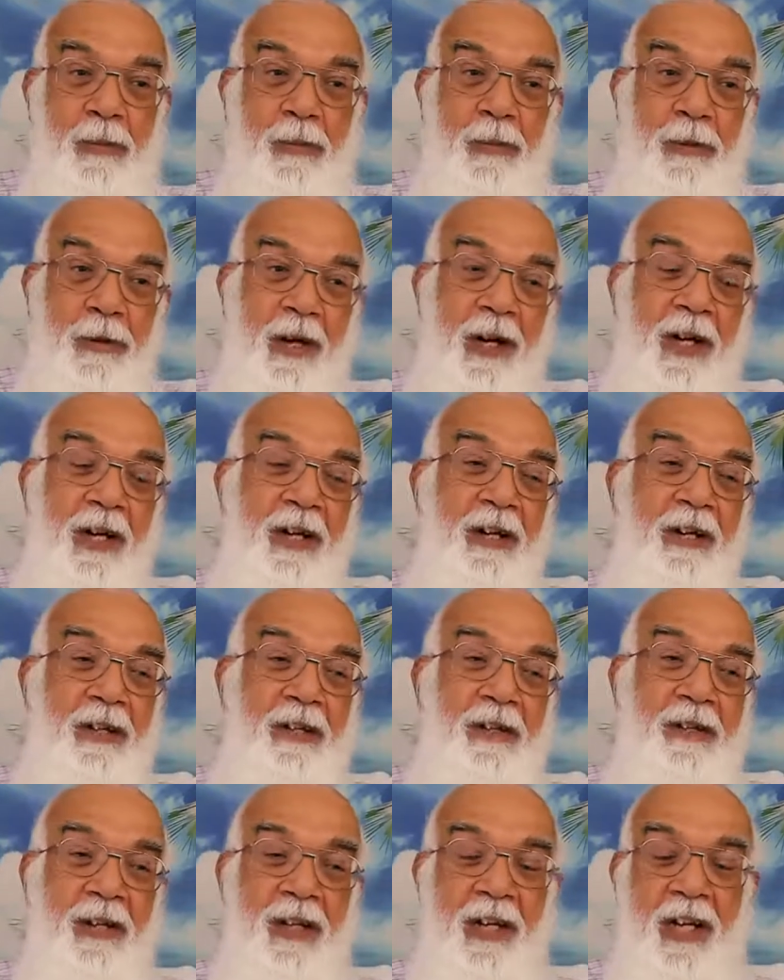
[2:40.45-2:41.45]

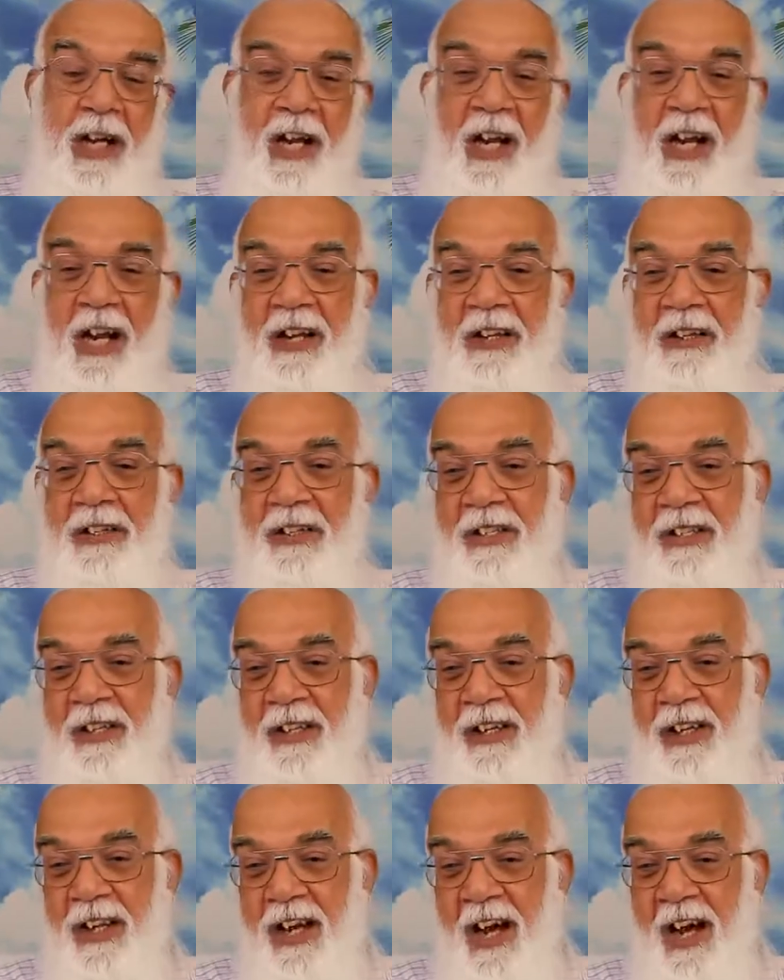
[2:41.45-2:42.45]
Bring the hands
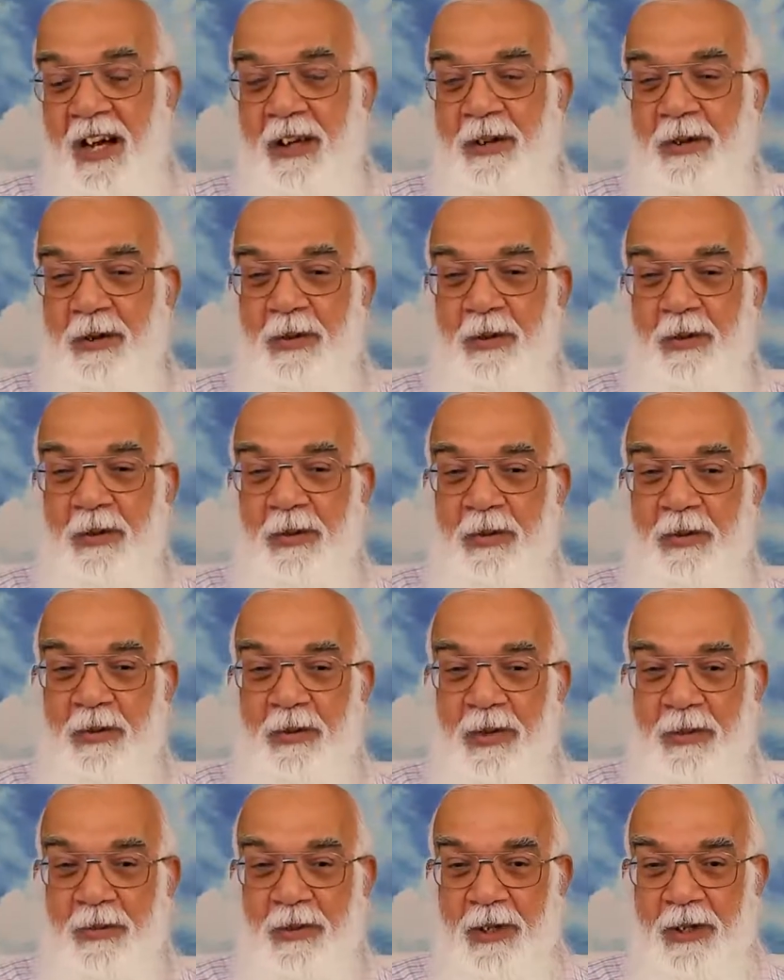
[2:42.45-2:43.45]
down,
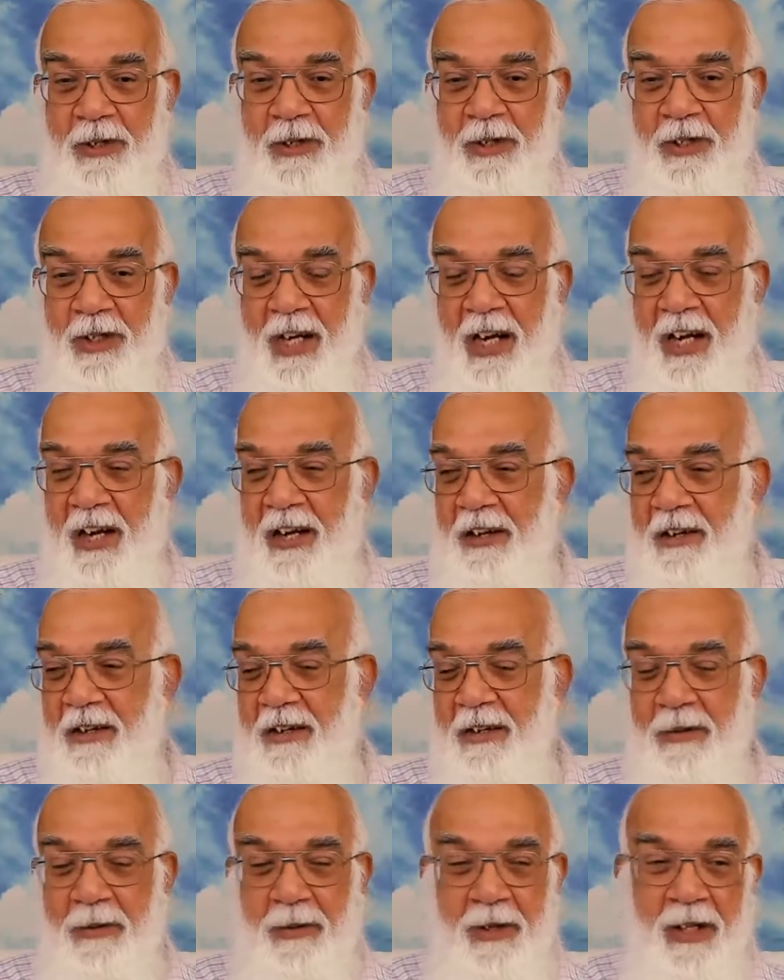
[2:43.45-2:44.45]
we will
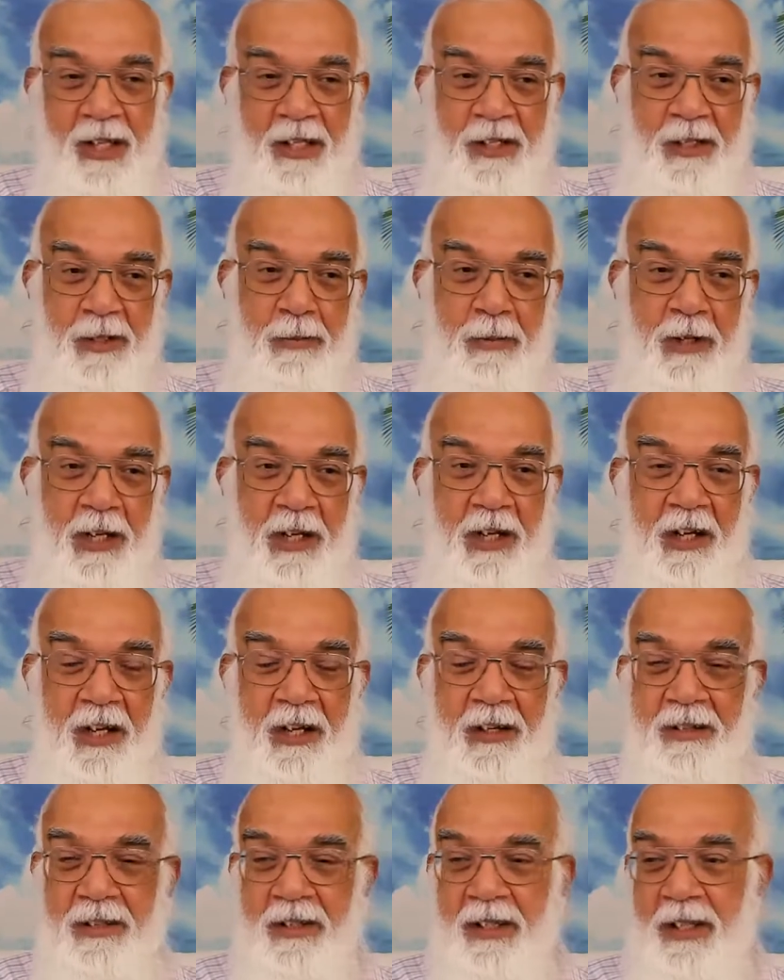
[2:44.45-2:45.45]
share our
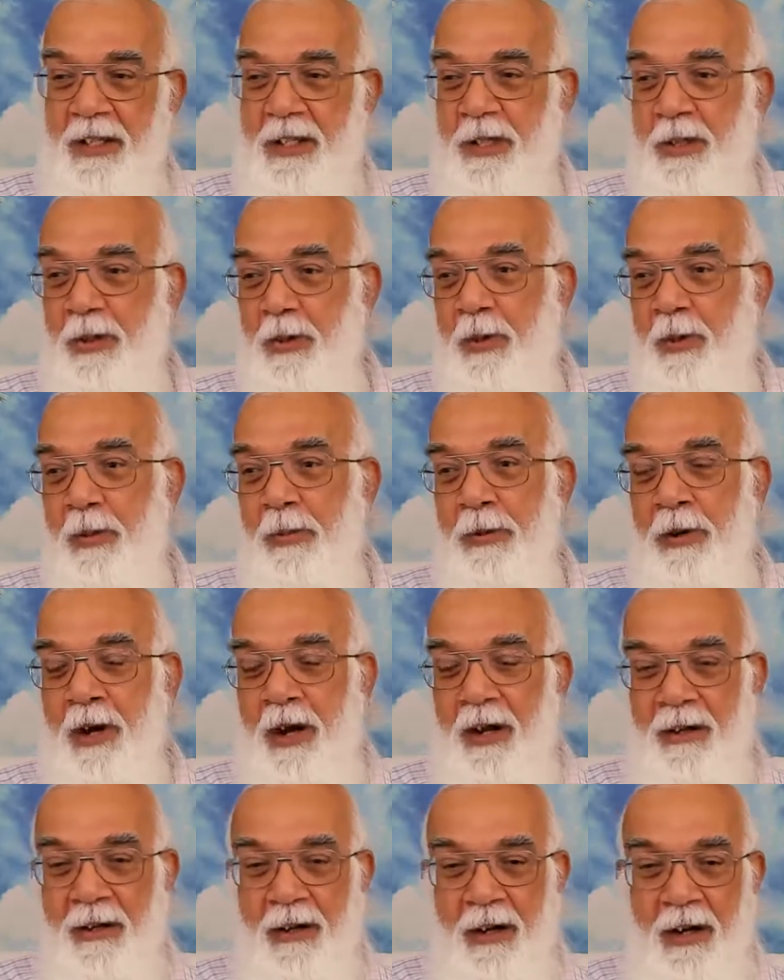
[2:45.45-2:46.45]
experiences to
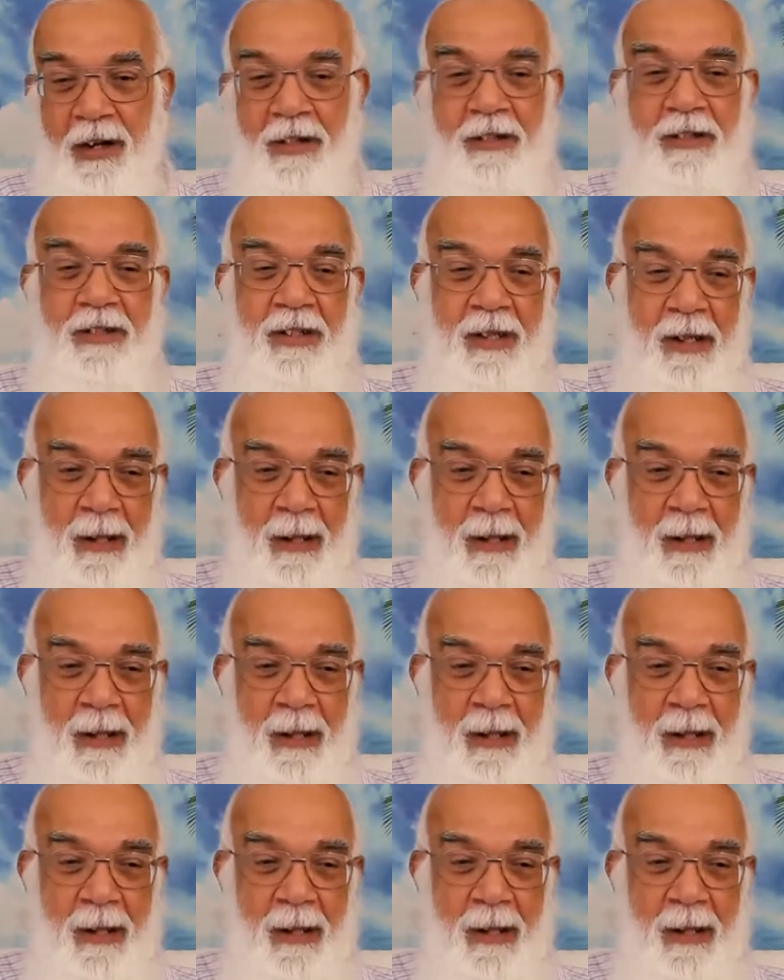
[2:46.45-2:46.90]
progress.